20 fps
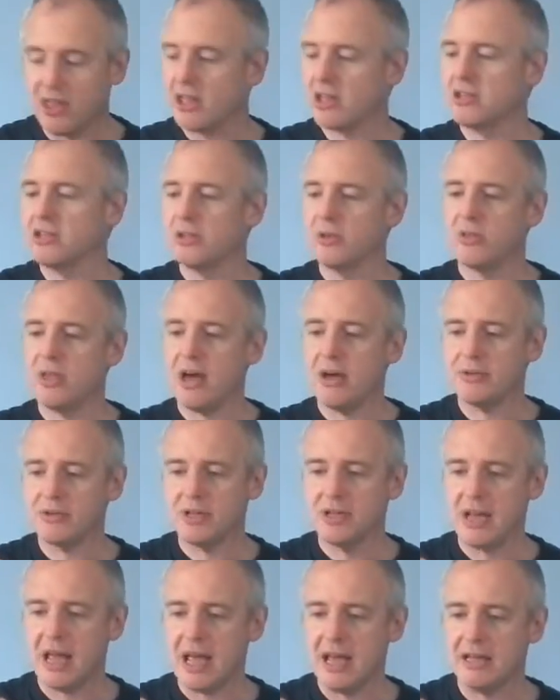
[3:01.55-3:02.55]
I think are
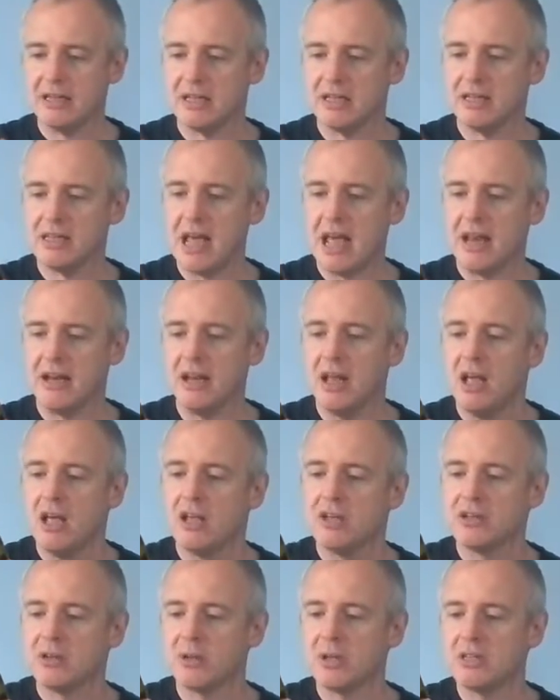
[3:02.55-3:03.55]
2010.
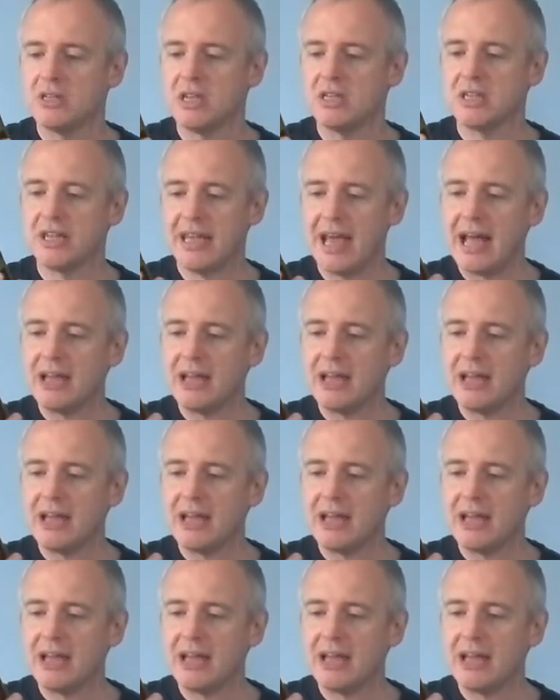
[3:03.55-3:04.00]
So this is